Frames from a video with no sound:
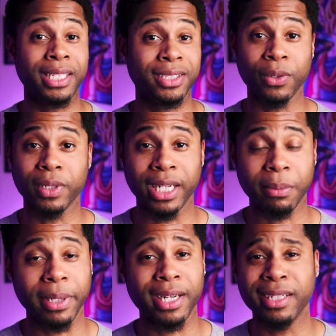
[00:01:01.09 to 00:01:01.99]
I don't like
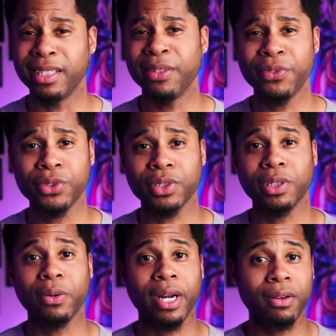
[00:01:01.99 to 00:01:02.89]
about it, and if you should
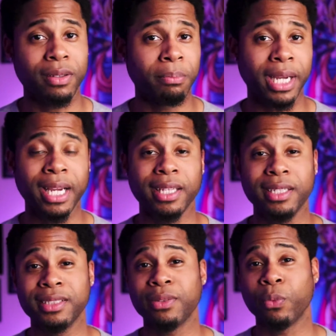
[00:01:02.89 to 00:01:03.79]
go out and buy it.
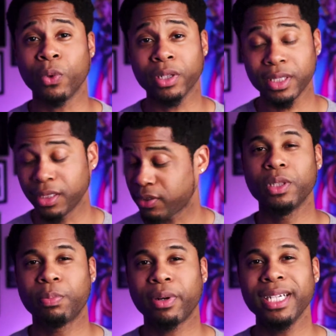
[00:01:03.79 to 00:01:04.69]
Is it worth it? So
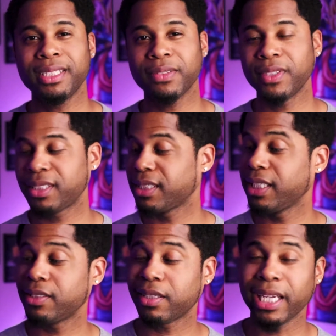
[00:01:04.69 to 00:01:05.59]
the price of this
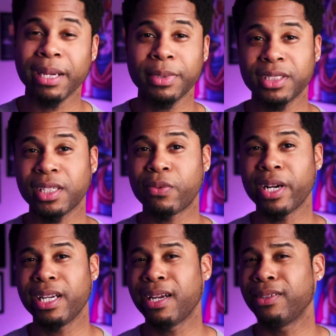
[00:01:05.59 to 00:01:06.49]
lens on Amazon
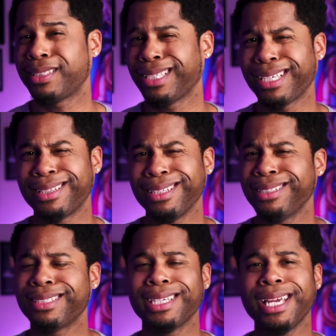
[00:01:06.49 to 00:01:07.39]
right now is like, I think
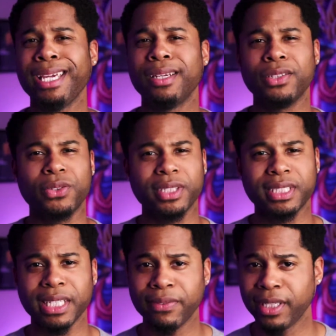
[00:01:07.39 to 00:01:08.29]
it's like
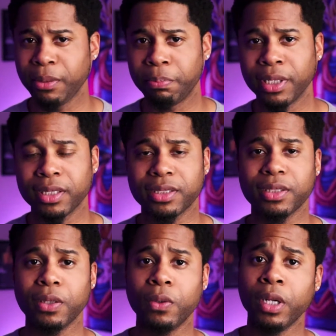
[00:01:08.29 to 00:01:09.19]
870 bucks.
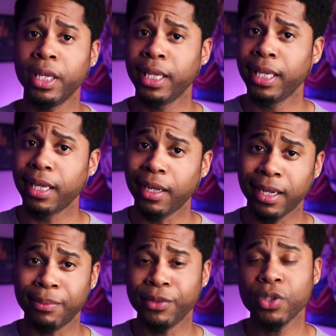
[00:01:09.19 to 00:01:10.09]
So,
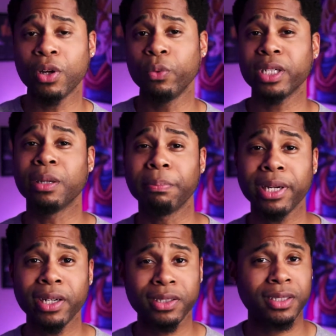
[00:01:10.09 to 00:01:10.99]
you know, when
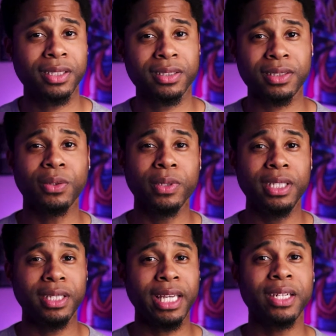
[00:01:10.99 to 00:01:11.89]
compared to the
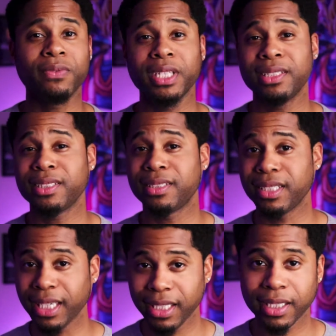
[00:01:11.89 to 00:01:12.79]
Sony native lenses,
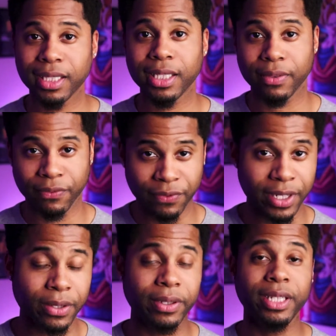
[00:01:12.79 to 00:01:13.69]
they can get
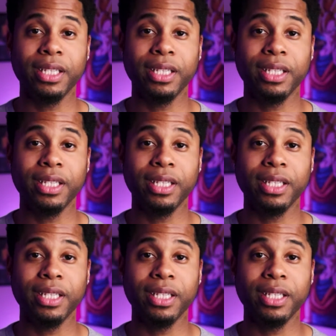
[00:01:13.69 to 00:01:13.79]
very